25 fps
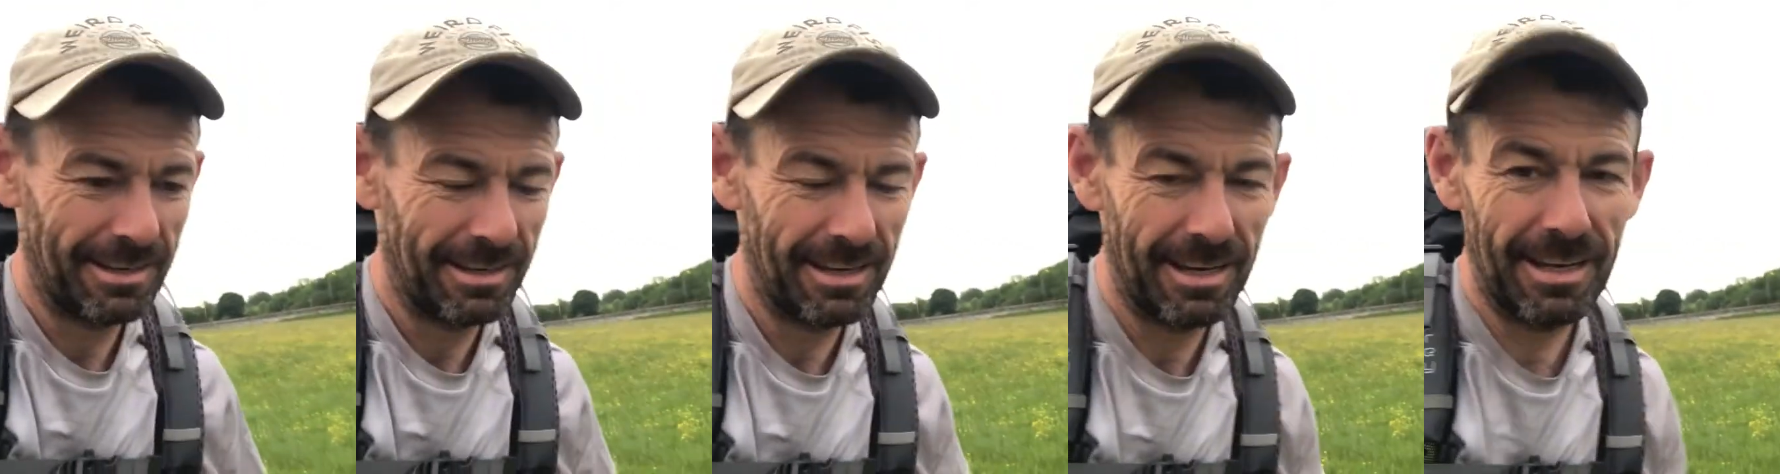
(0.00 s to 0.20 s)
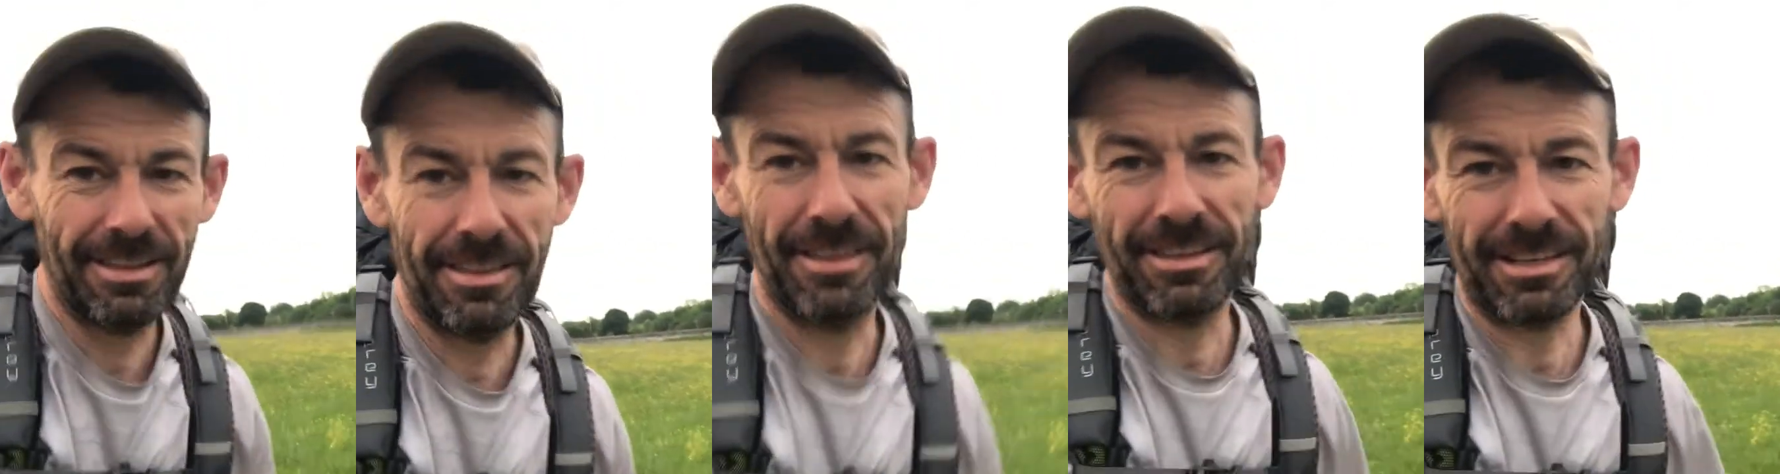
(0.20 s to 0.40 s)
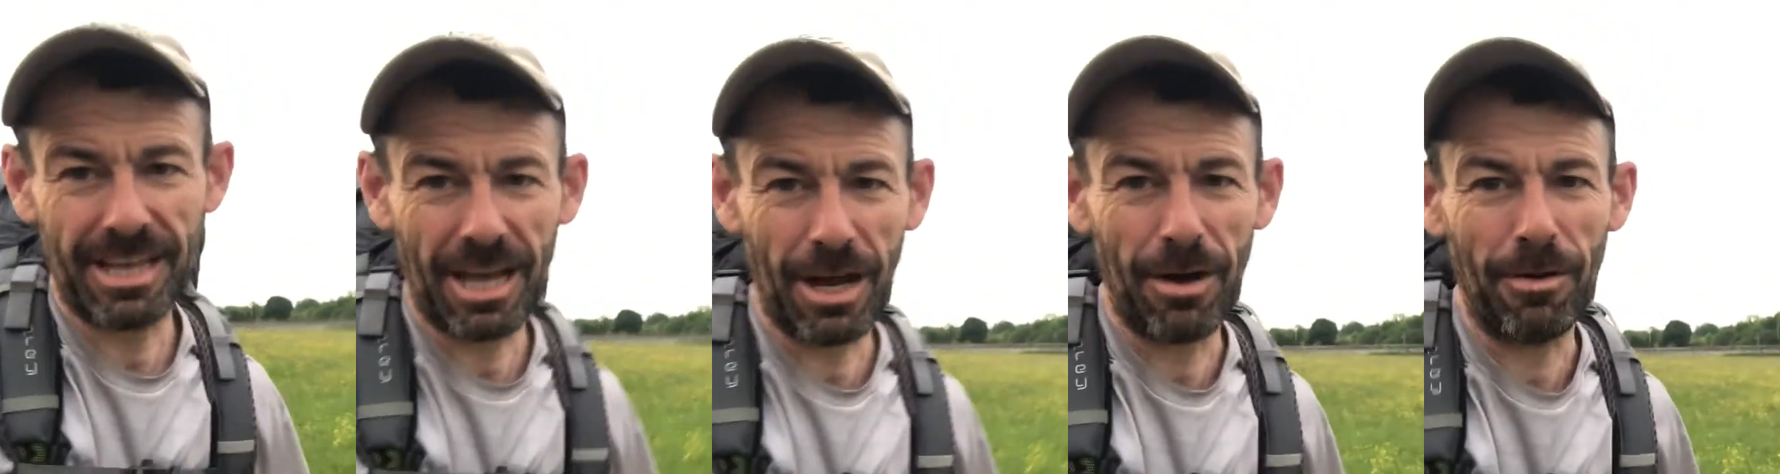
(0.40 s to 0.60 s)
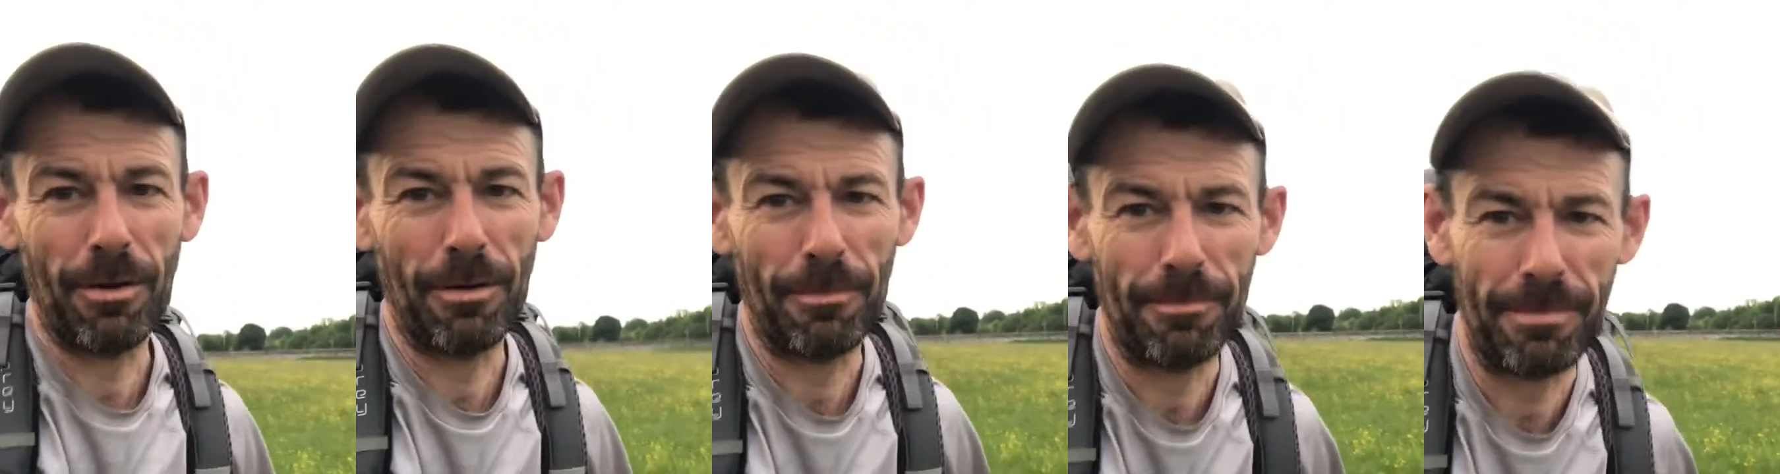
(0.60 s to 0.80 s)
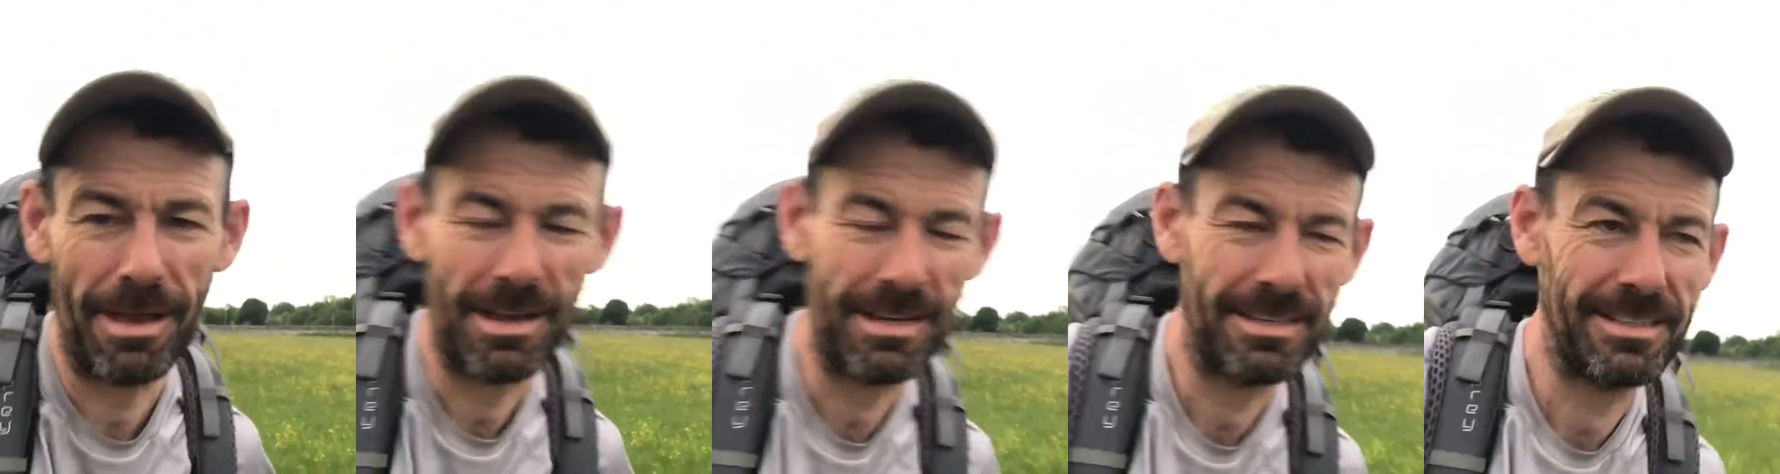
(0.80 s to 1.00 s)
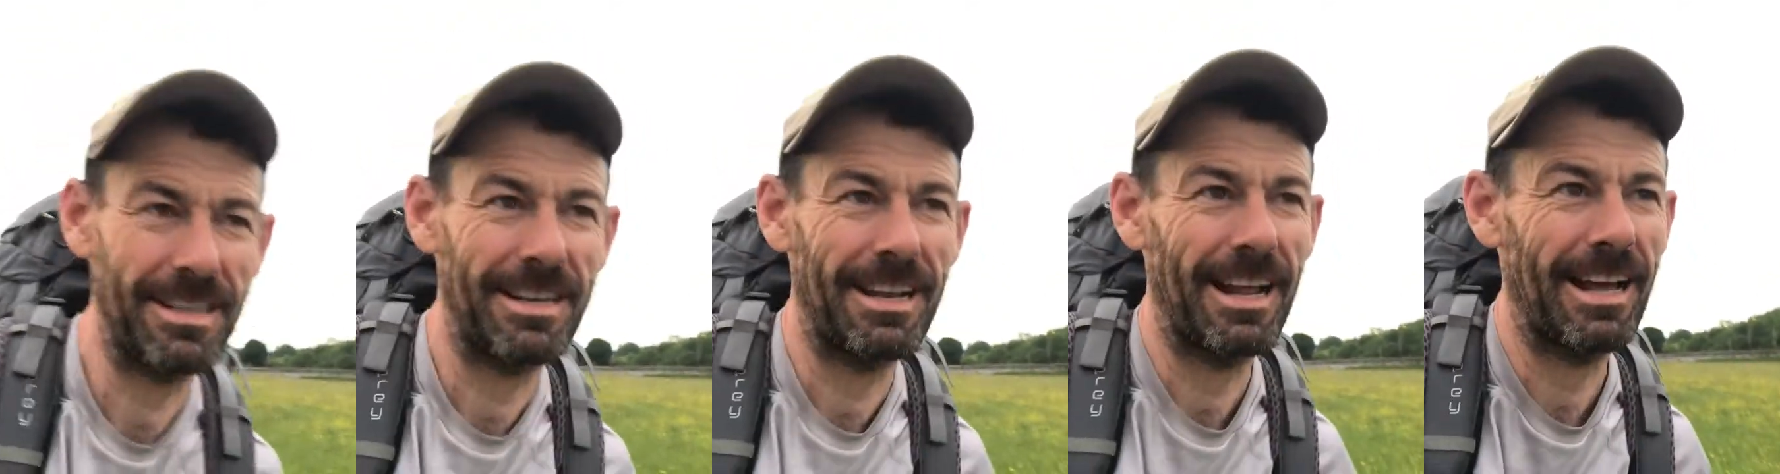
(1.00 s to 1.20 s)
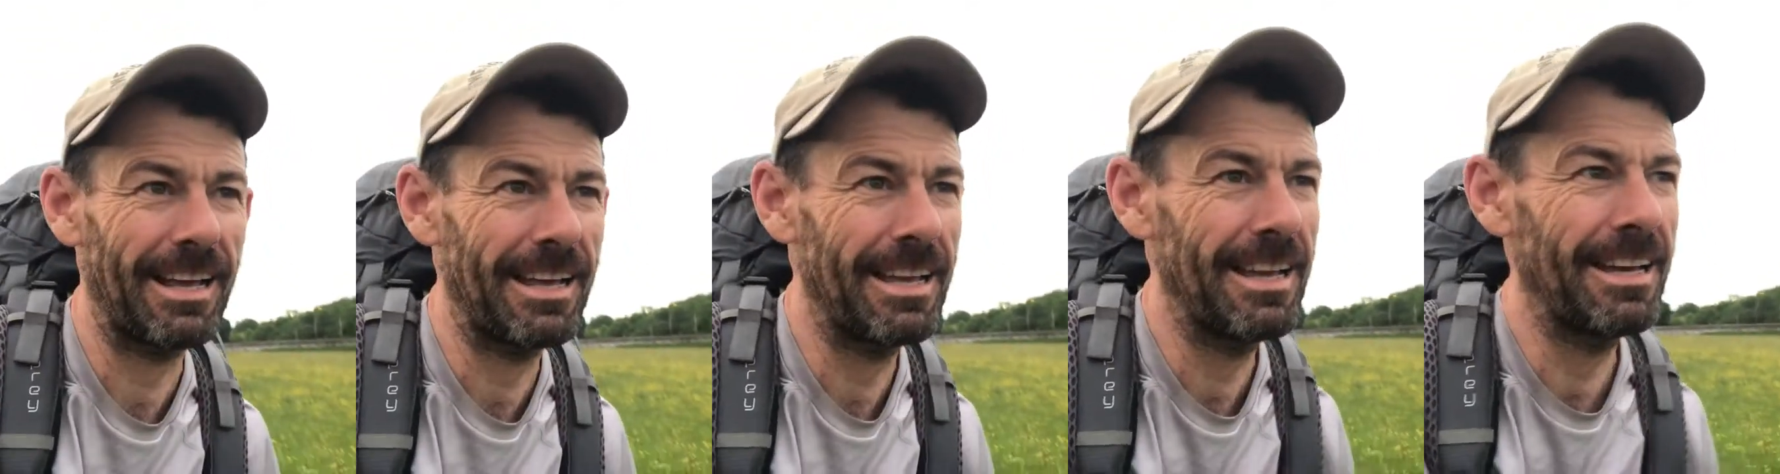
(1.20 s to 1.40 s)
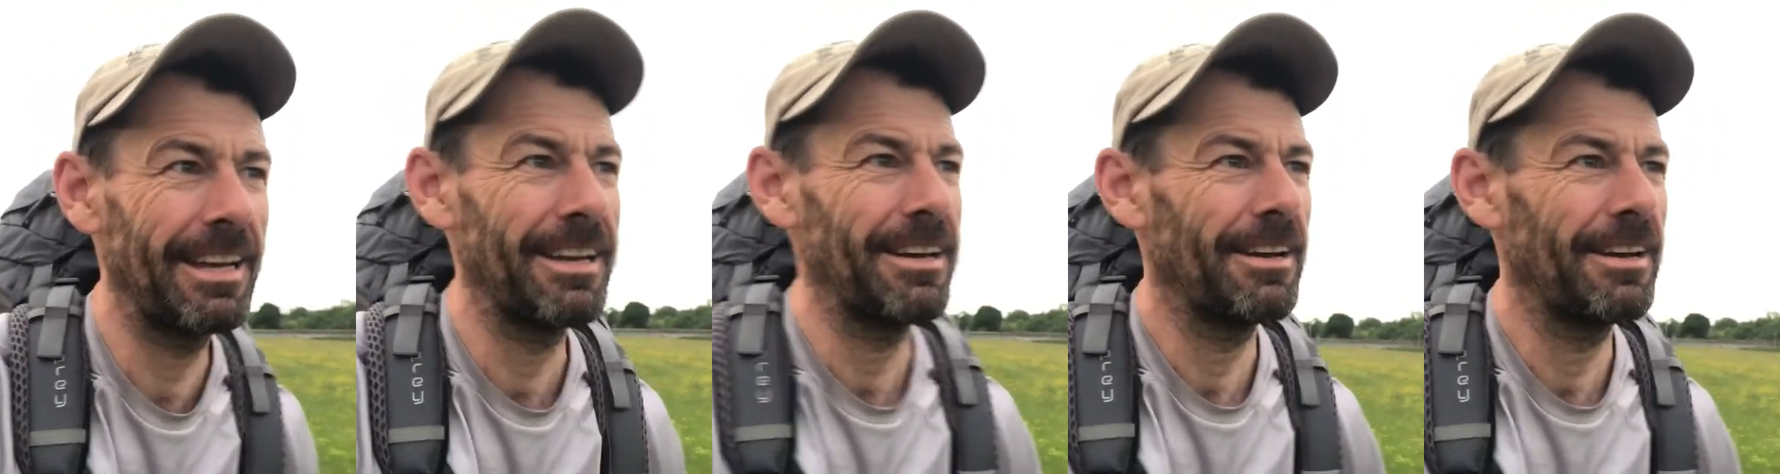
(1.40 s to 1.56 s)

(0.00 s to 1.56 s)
in the co-op yesterday,